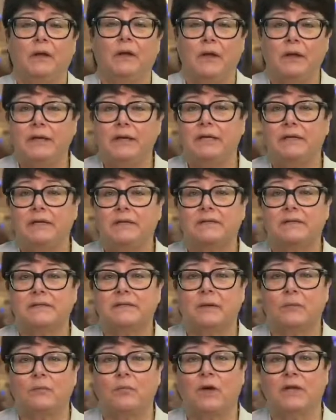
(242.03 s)
Learning
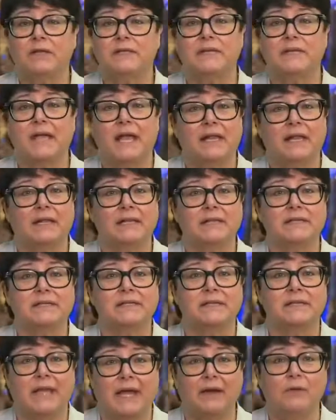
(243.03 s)
someone
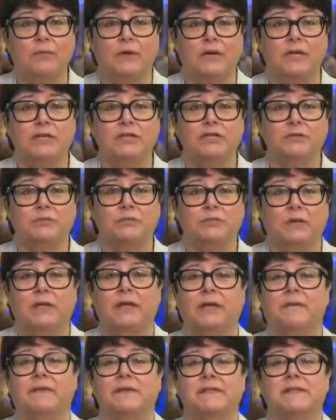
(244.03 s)
else's language
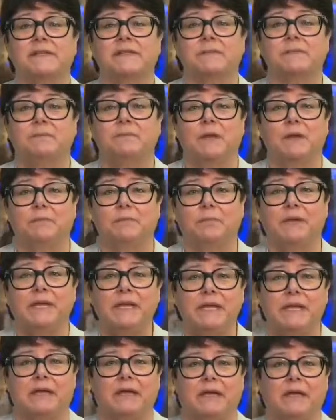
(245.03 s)
will give us a
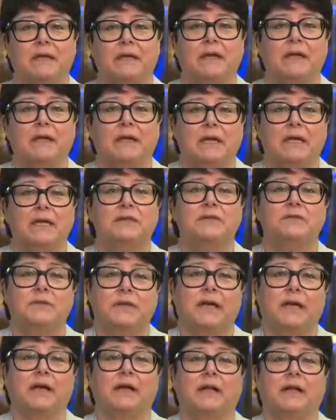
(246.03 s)
peek
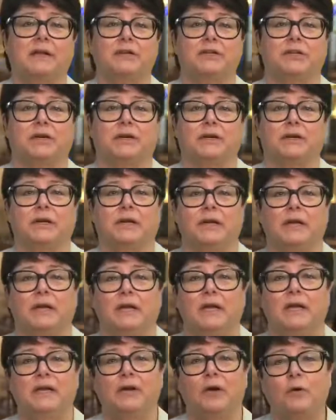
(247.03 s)
into their culture.
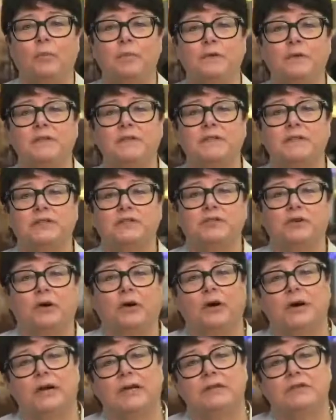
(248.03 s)
It opens the
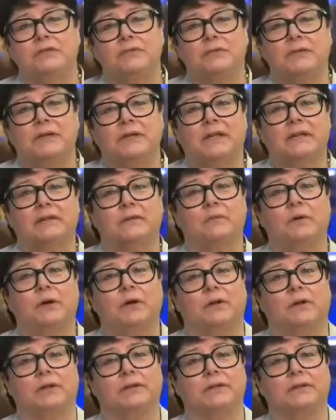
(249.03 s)
door into another
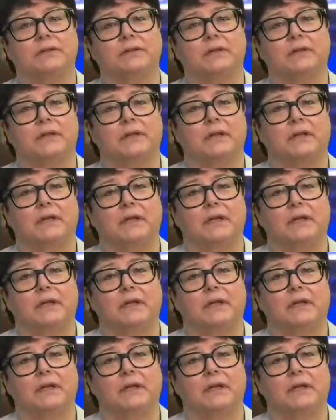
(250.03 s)
world.